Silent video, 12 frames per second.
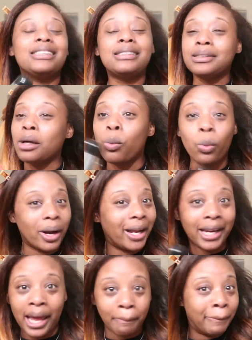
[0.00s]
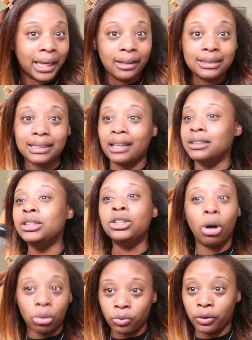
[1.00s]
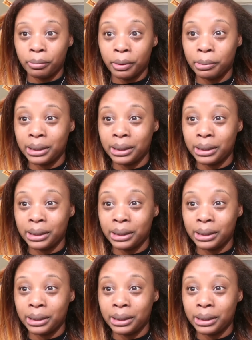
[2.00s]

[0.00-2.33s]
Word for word: Somewhere in that mix, I don't remember